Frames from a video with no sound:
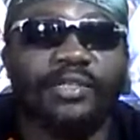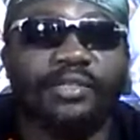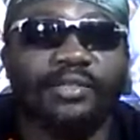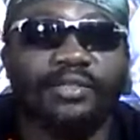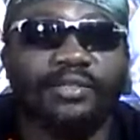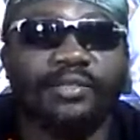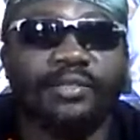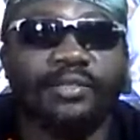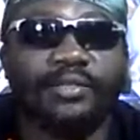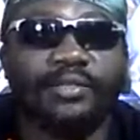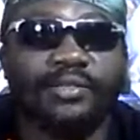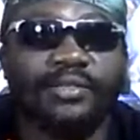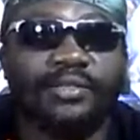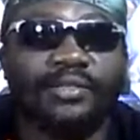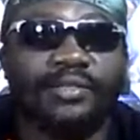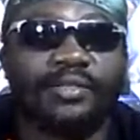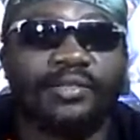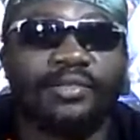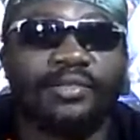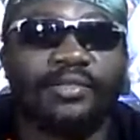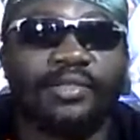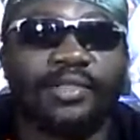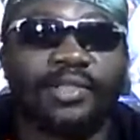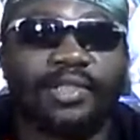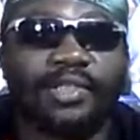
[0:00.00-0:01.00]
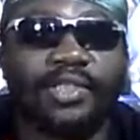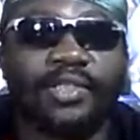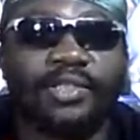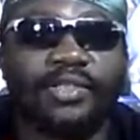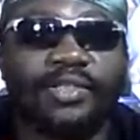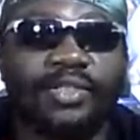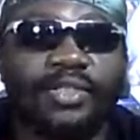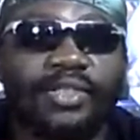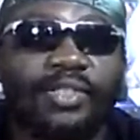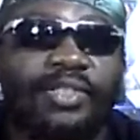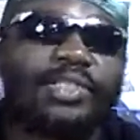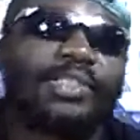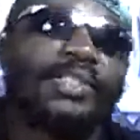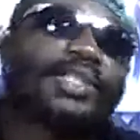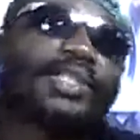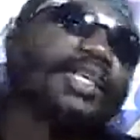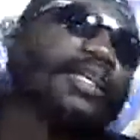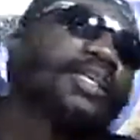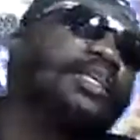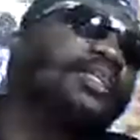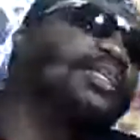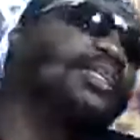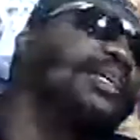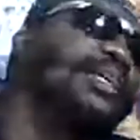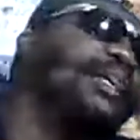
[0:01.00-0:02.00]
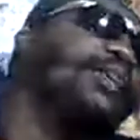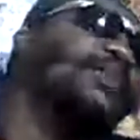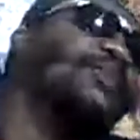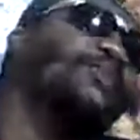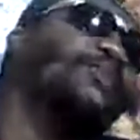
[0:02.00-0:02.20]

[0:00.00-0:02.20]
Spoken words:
Right. So the thing